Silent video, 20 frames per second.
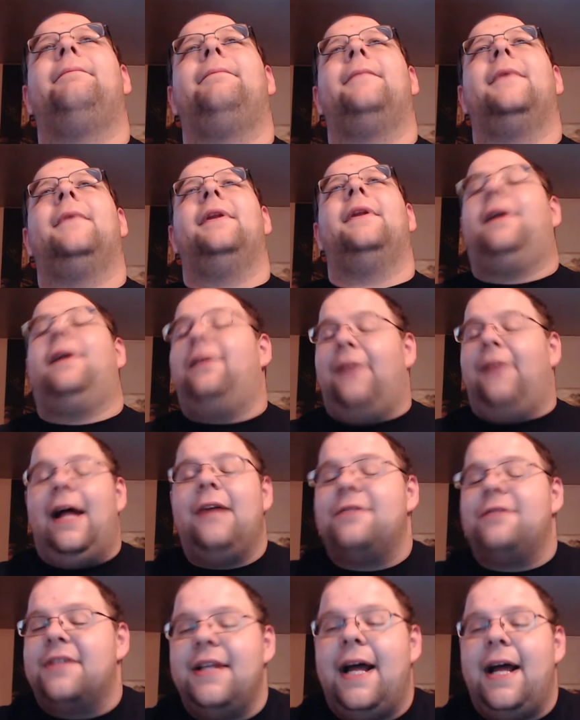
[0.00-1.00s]
The
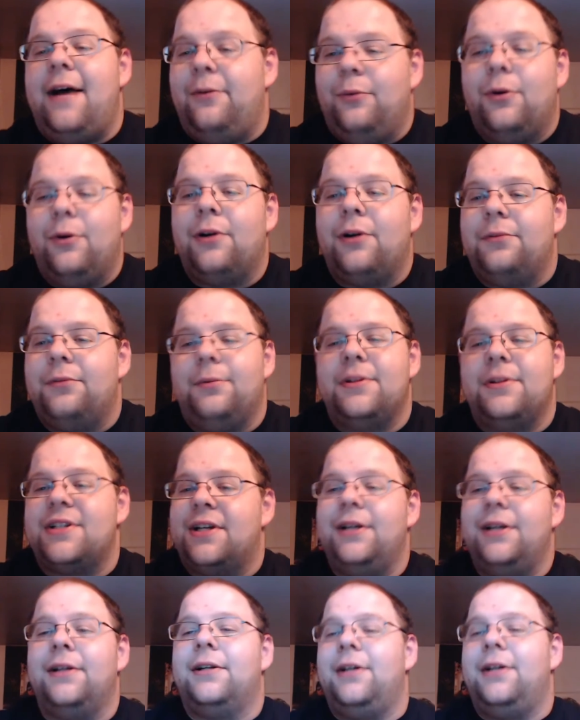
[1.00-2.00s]
clout's not worth what's
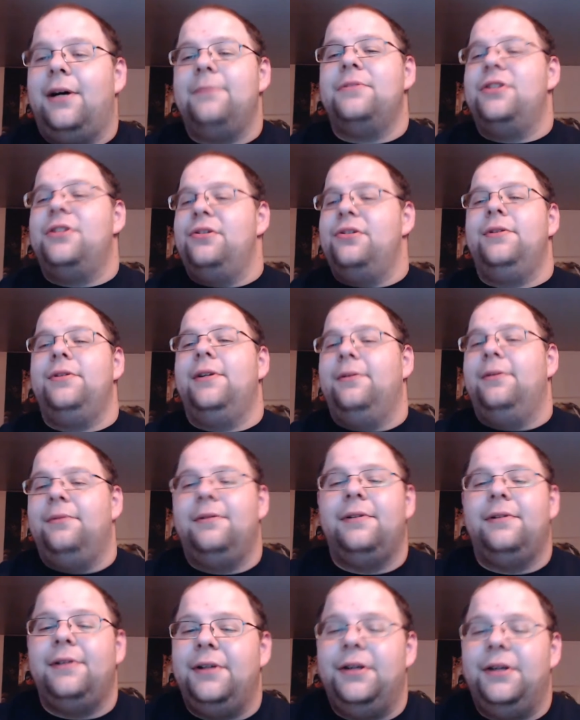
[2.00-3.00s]
going to come to you.
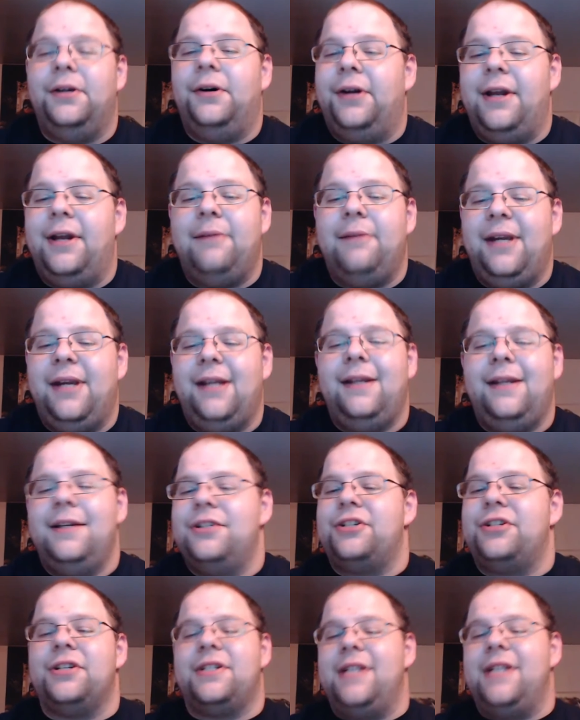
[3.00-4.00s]
You know what I mean? It's
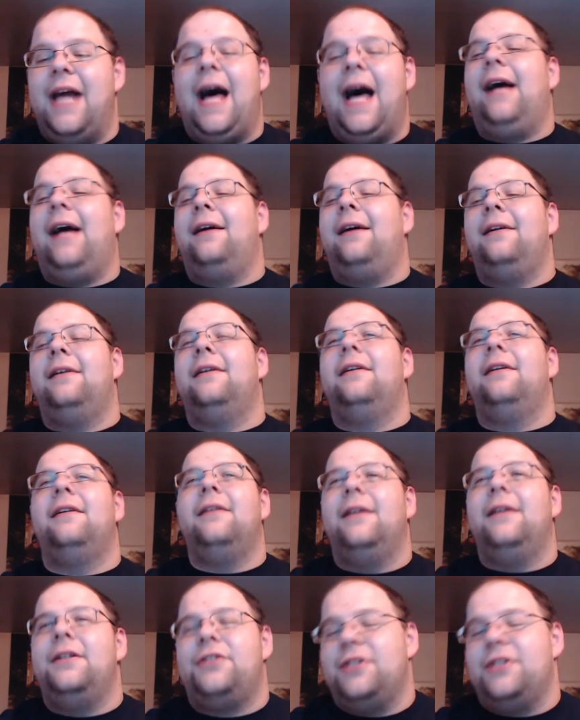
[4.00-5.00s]
just not.
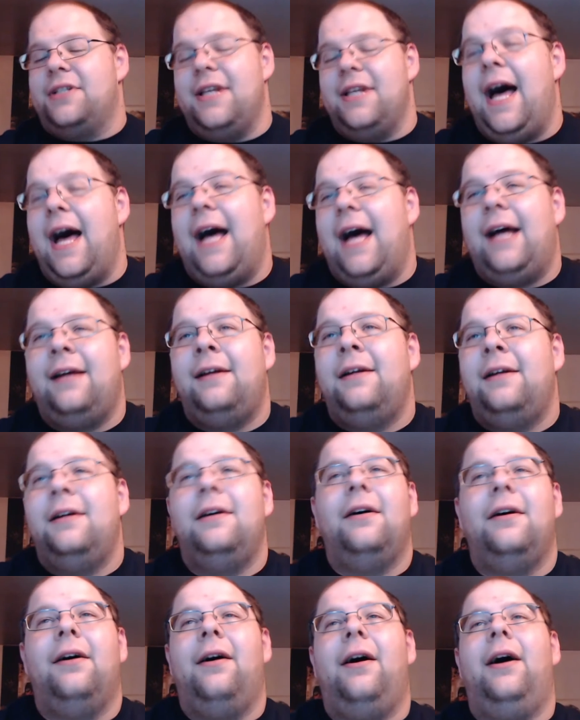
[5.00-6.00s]
It's just not.
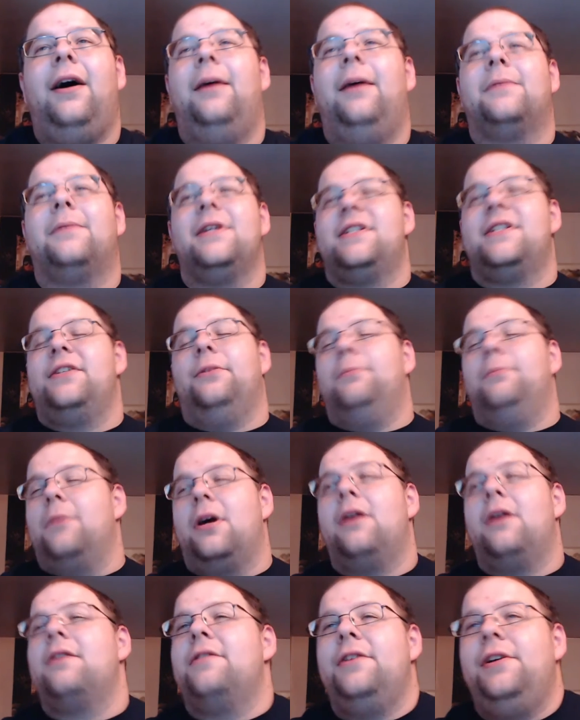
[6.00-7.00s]
Because he'll
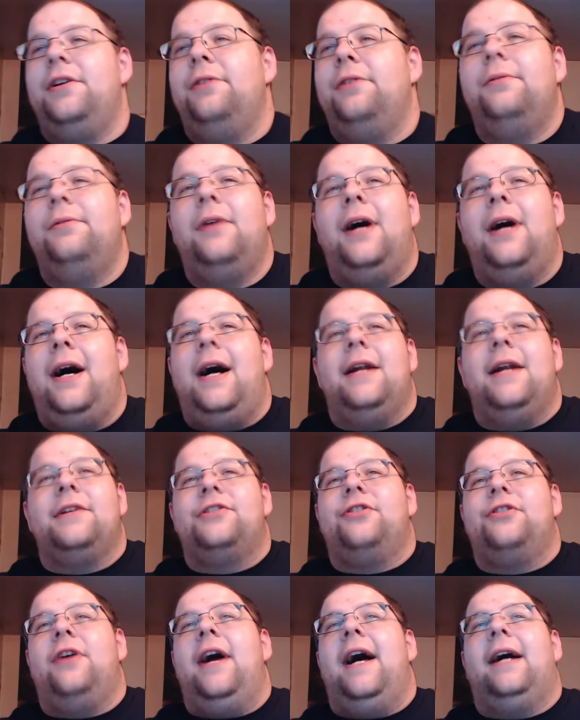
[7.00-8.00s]
murder you on a
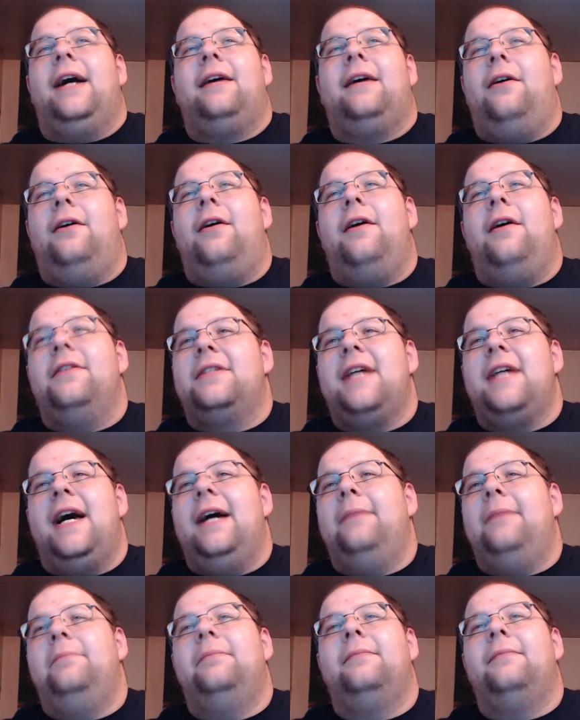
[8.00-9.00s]
track all the
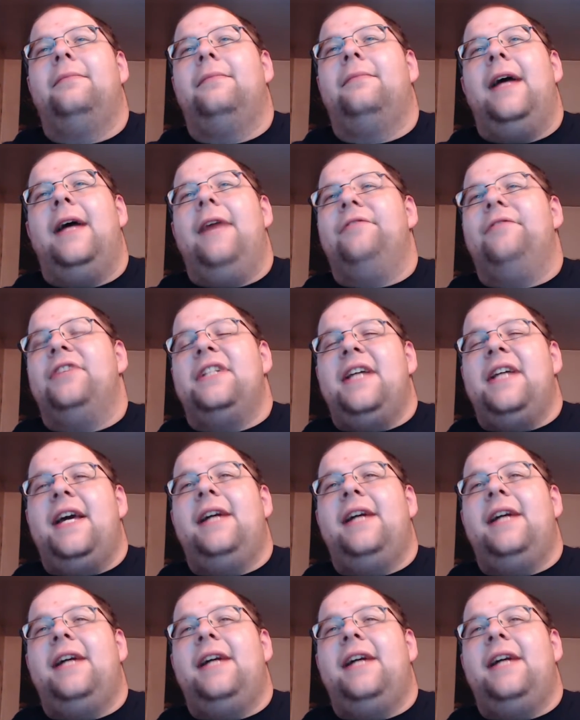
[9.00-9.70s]
time. Every day.